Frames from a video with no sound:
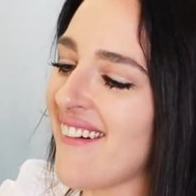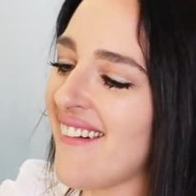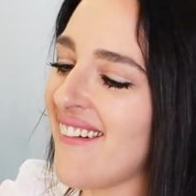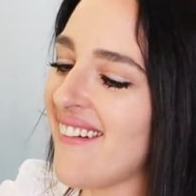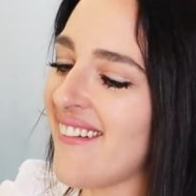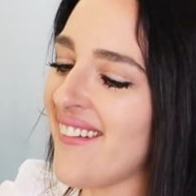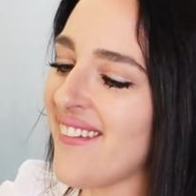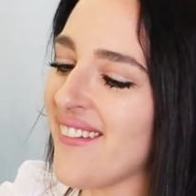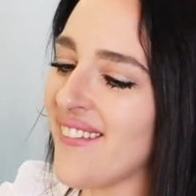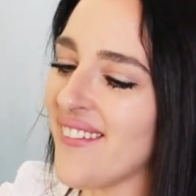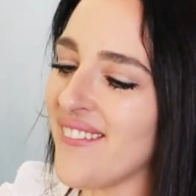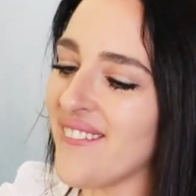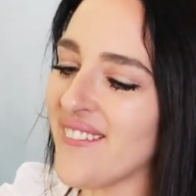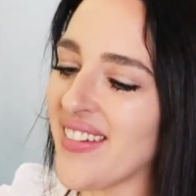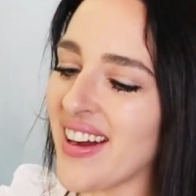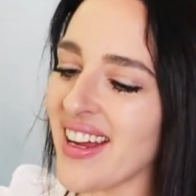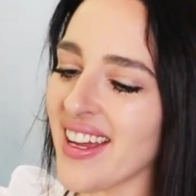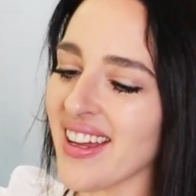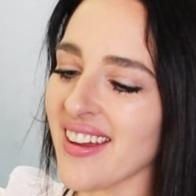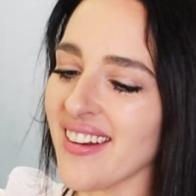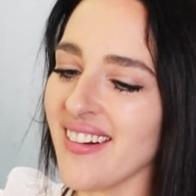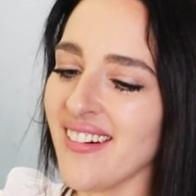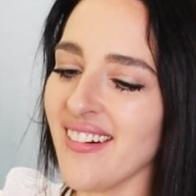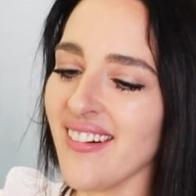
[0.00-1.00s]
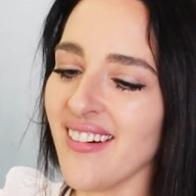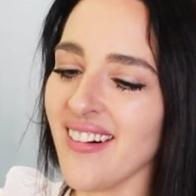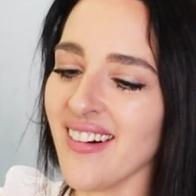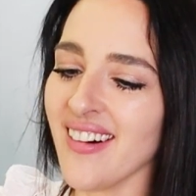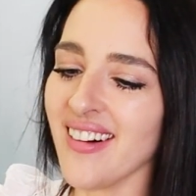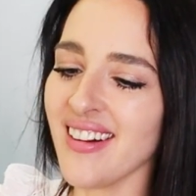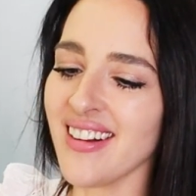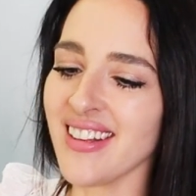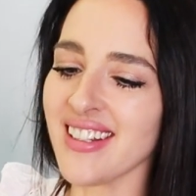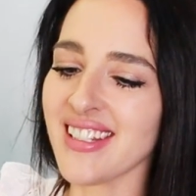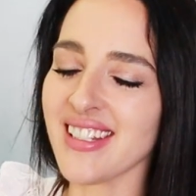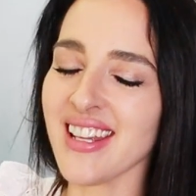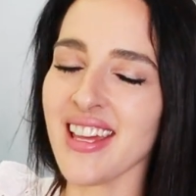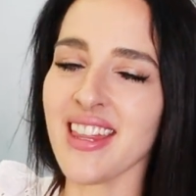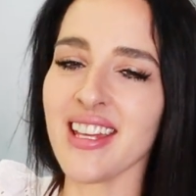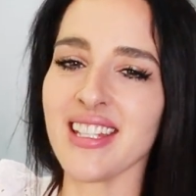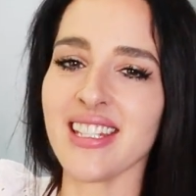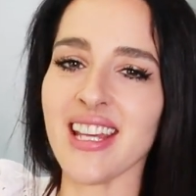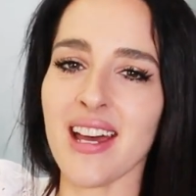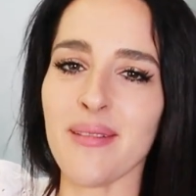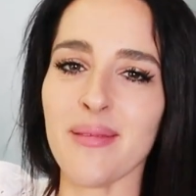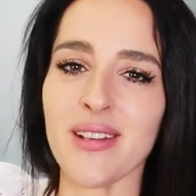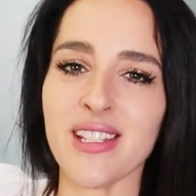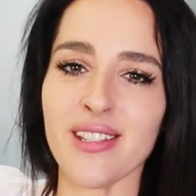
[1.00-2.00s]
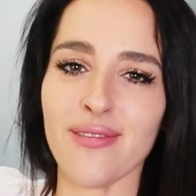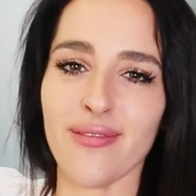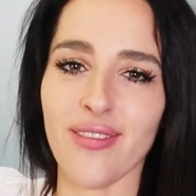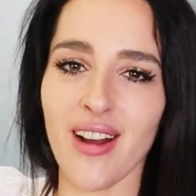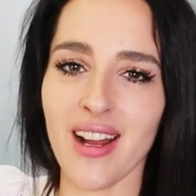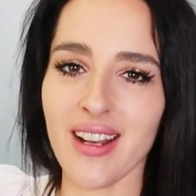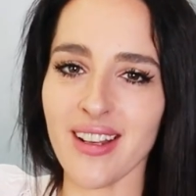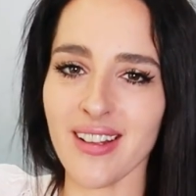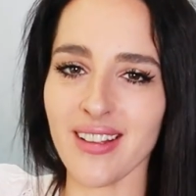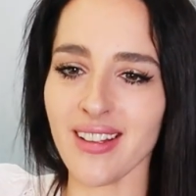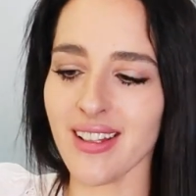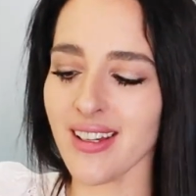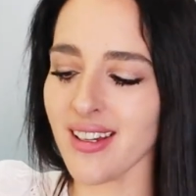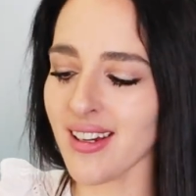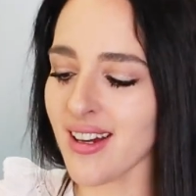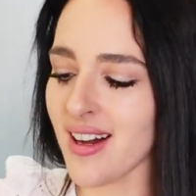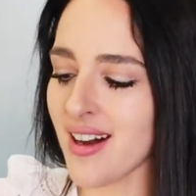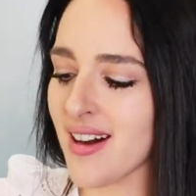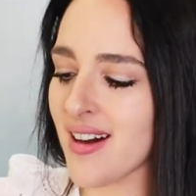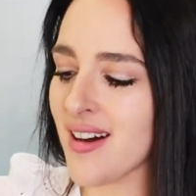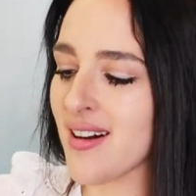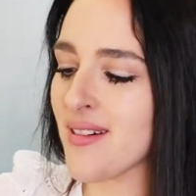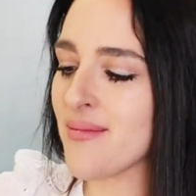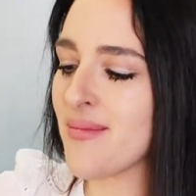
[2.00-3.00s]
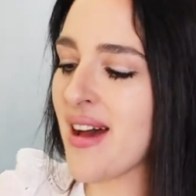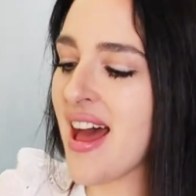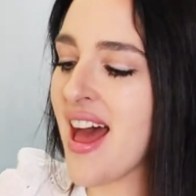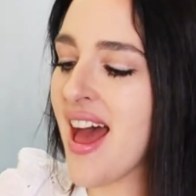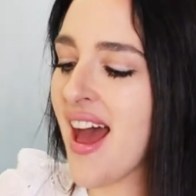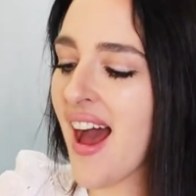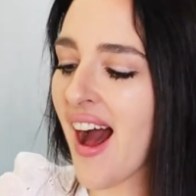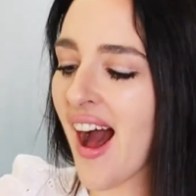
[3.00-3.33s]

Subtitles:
Oh my gosh, the time has finally come.